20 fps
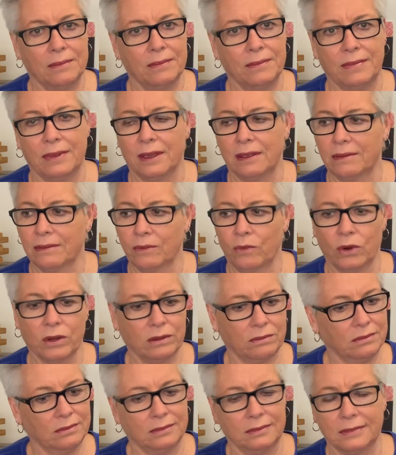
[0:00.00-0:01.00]
that
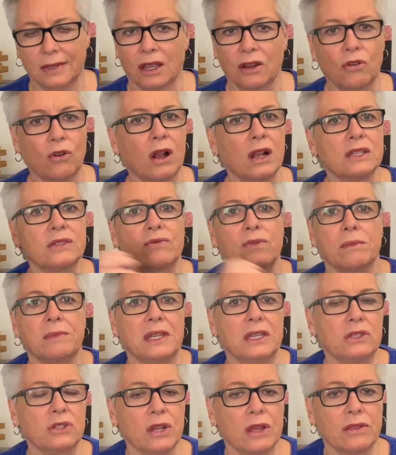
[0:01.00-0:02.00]
were across from
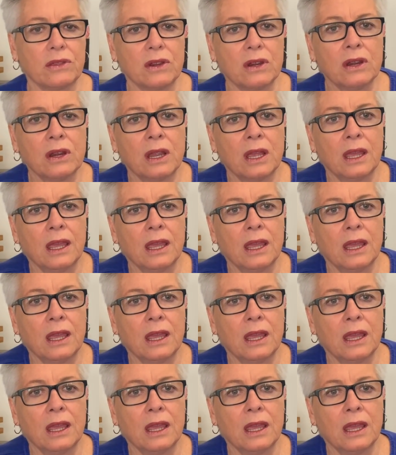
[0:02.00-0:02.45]
each other,